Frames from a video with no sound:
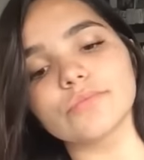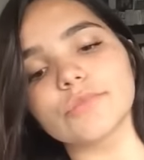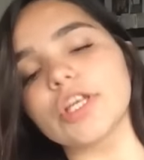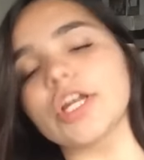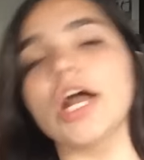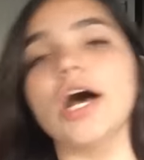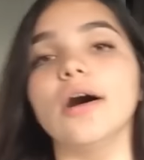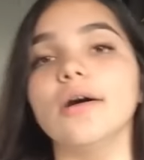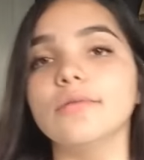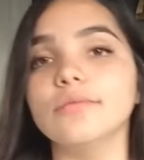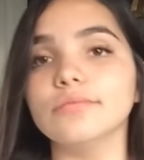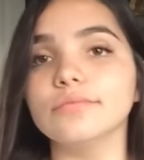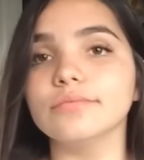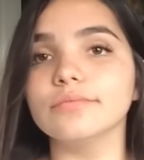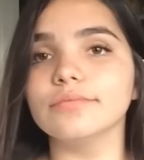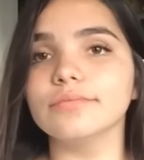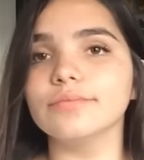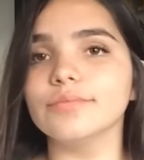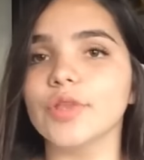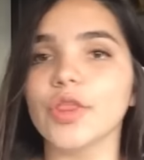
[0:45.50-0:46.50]
You know,
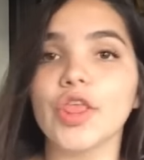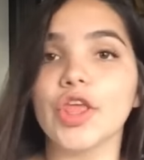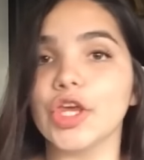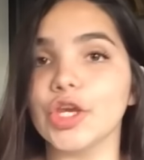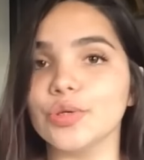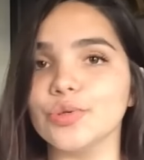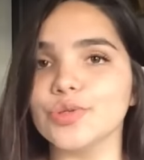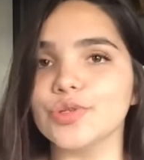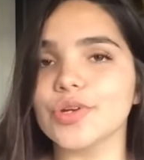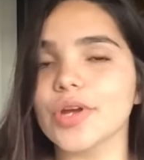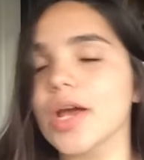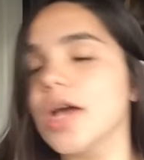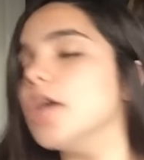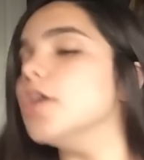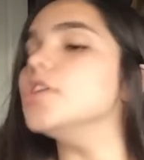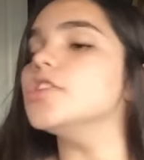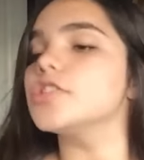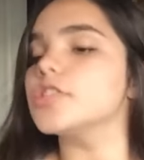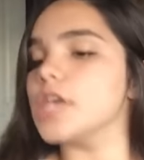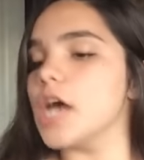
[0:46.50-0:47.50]
the huge.
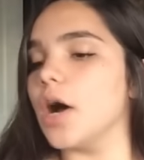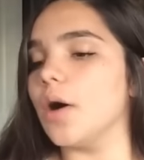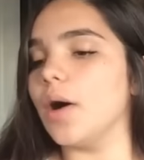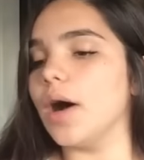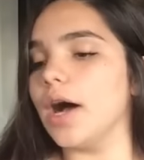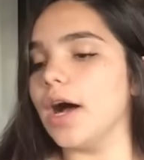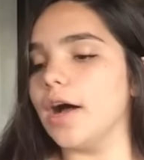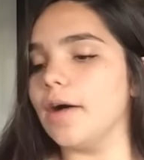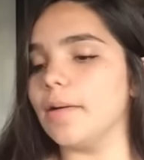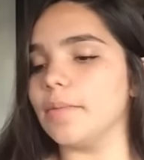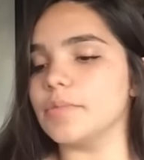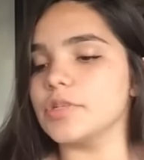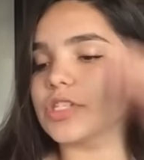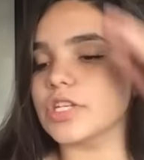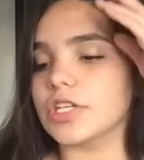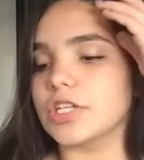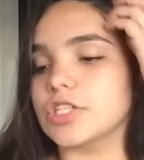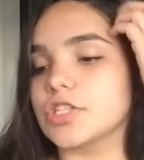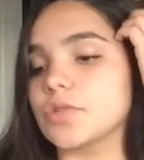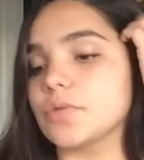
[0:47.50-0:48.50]
So I'm just
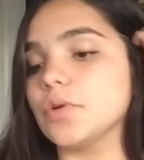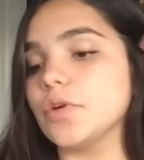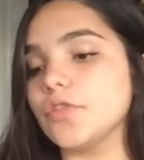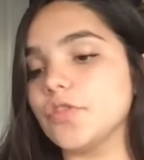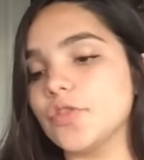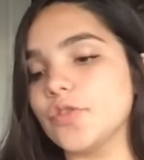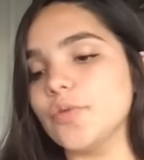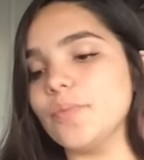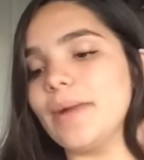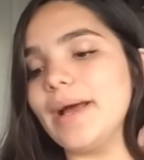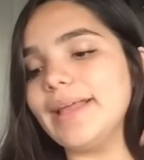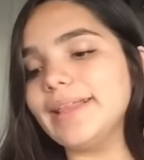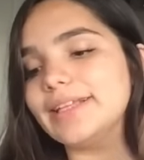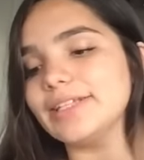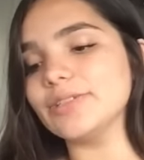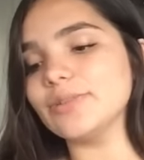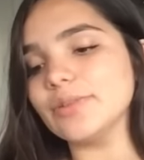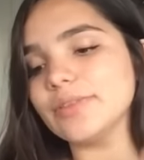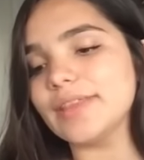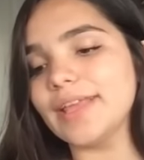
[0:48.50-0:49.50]
gonna scroll through my
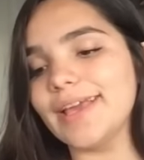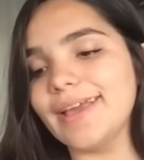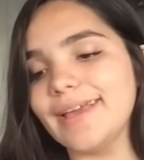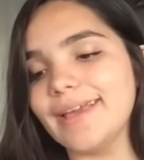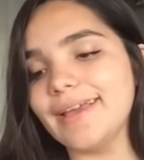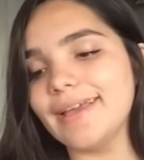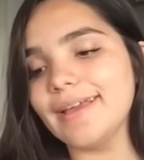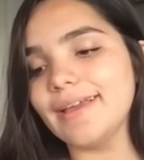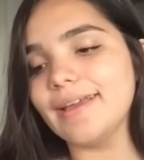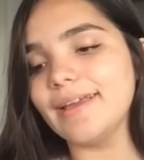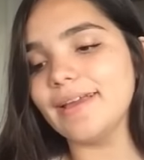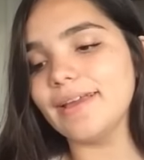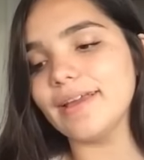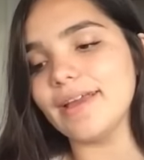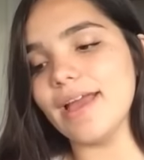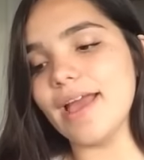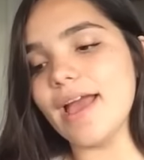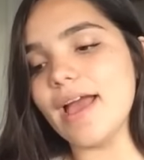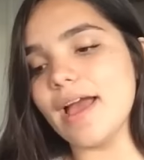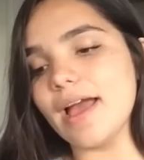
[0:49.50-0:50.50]
little
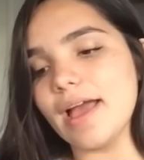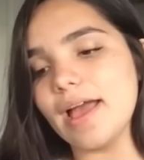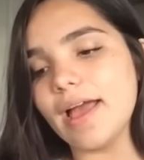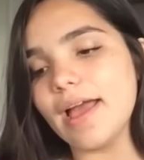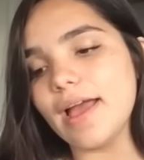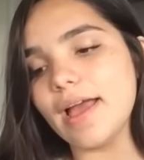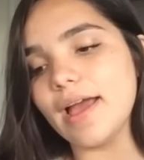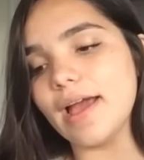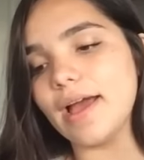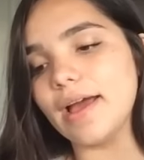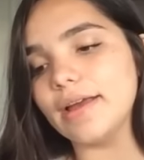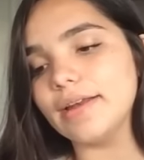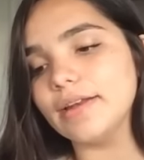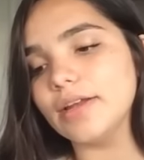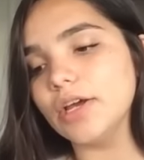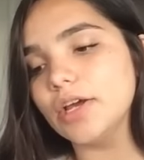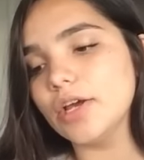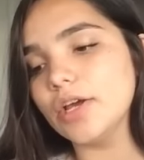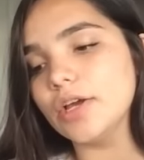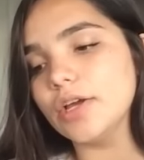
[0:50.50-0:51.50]
thing
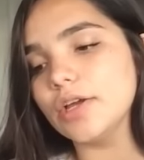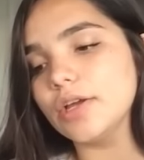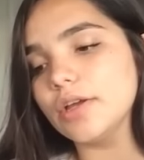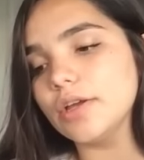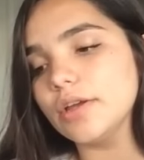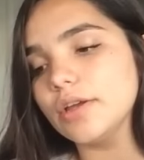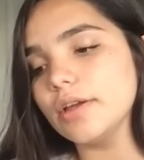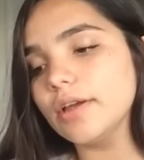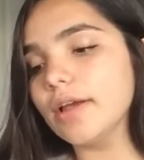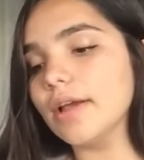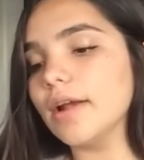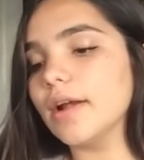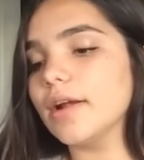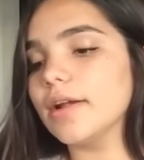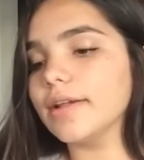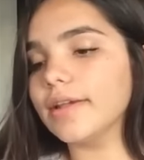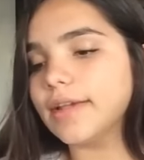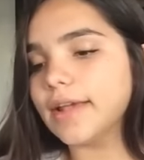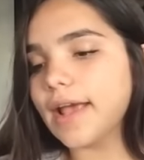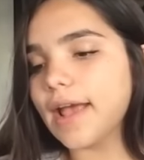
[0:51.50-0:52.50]
and
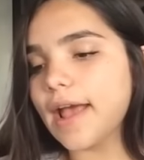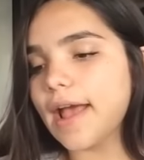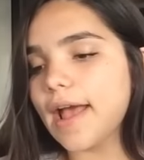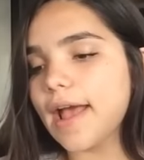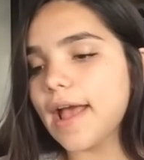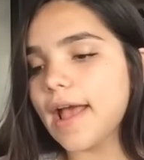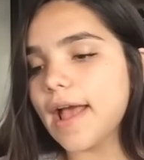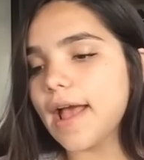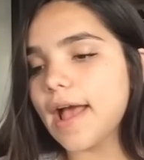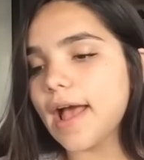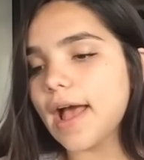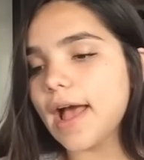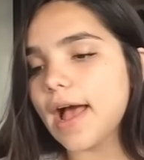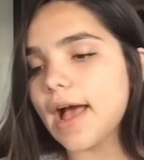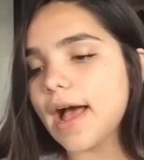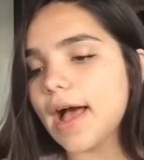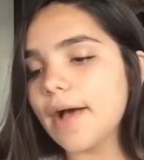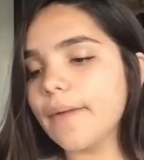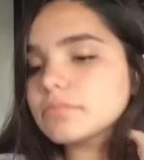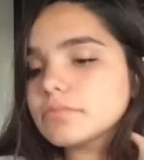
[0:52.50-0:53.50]
yeah.
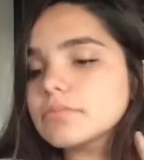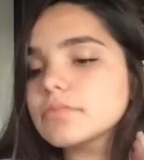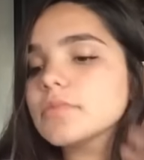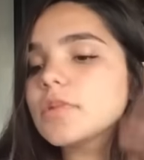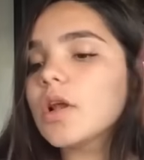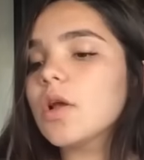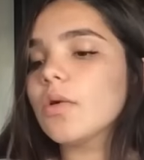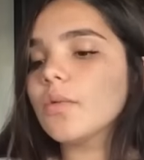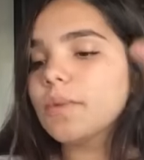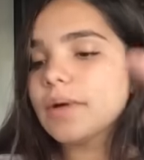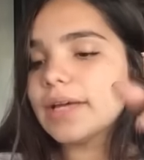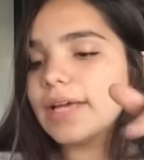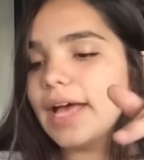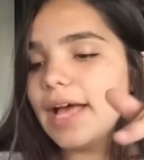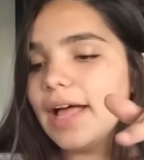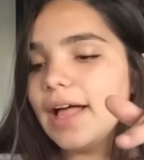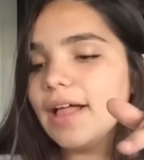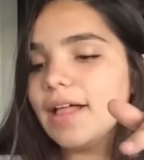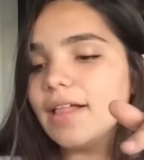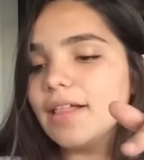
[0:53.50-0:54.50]

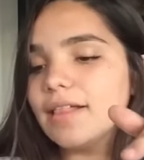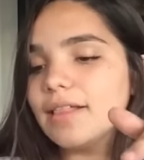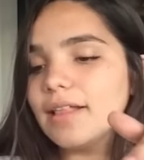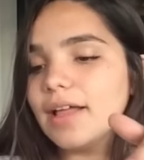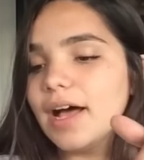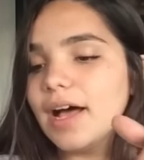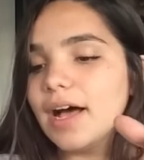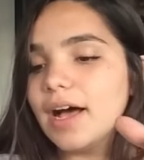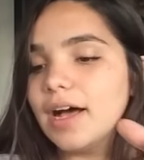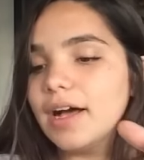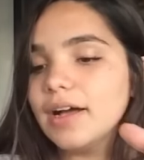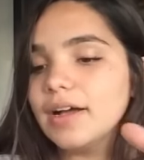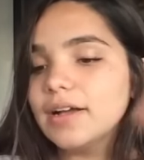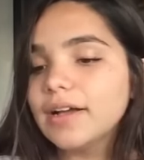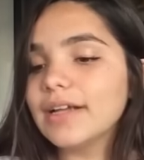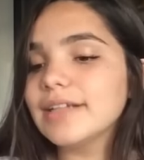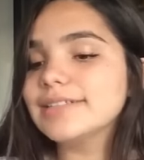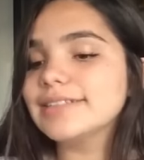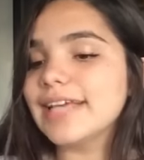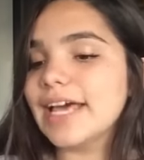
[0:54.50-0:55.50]
Raquel
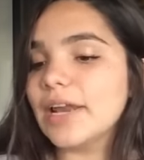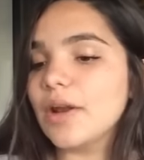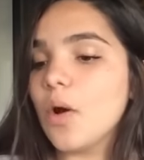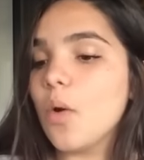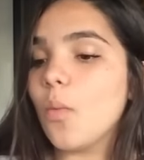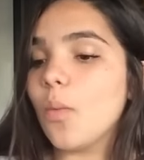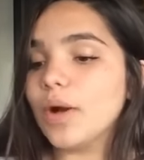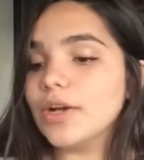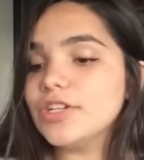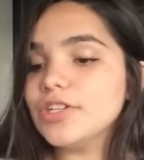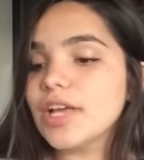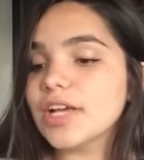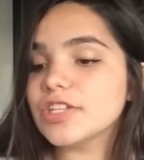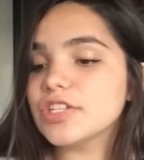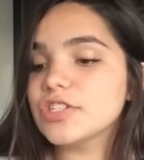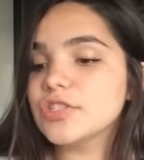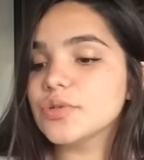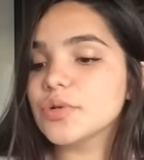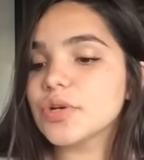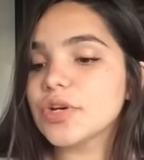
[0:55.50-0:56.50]
said, what do you like
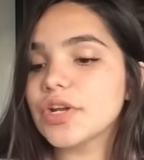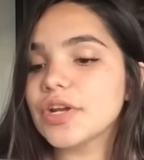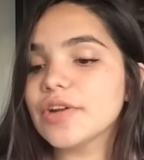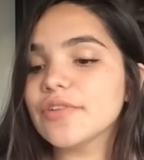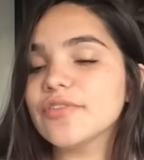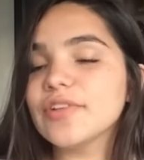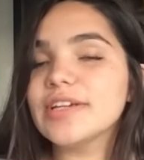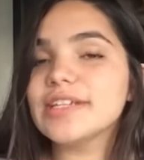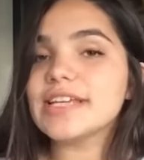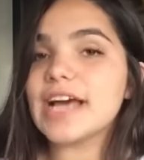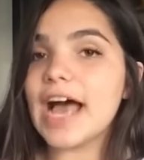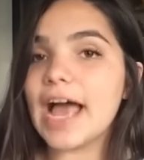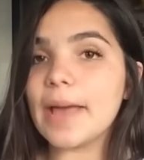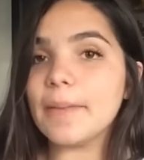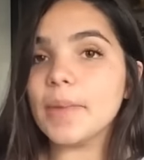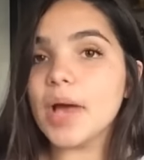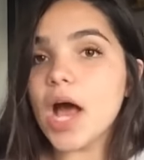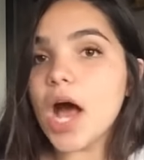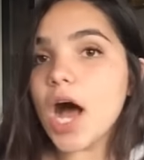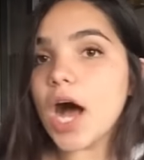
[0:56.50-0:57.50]
to do in your free
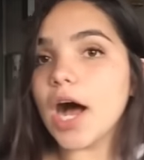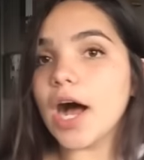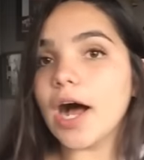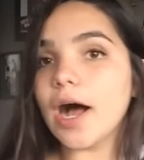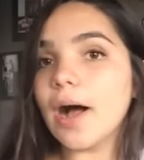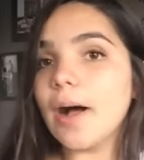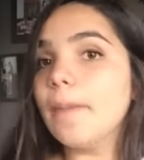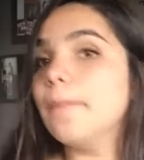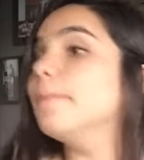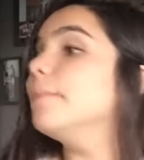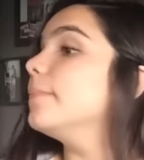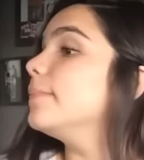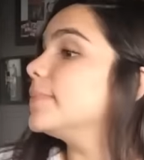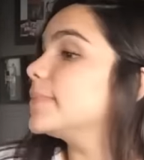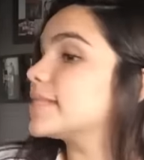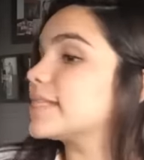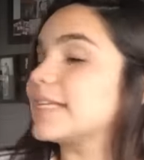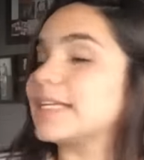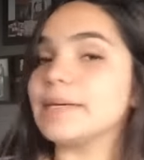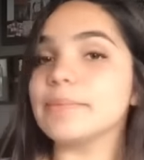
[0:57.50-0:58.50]
time?
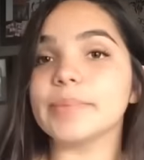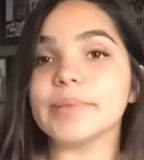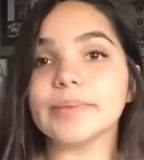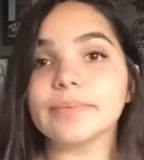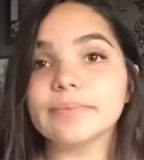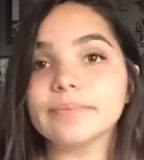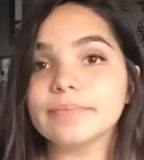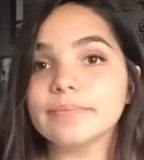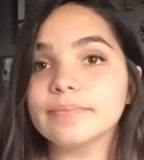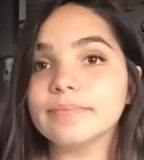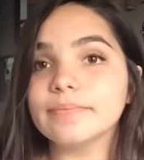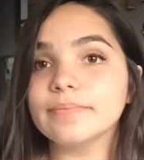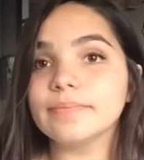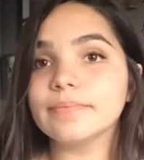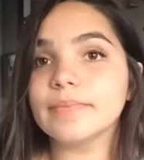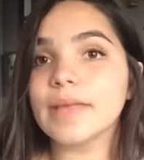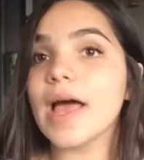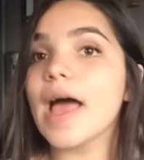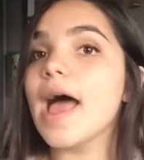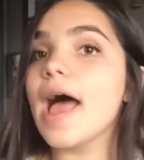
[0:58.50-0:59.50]
Sleep.
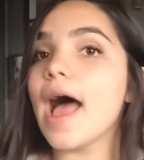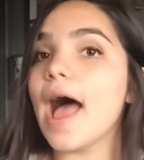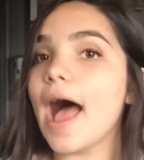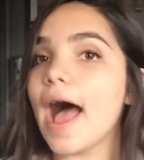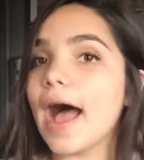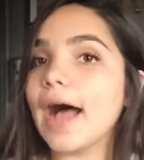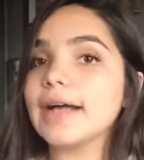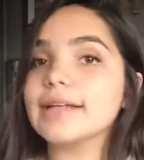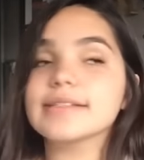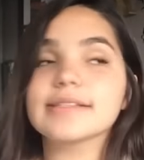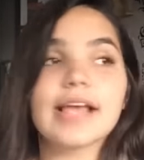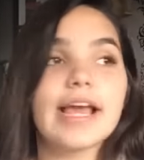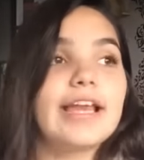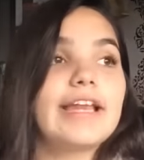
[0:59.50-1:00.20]
Ask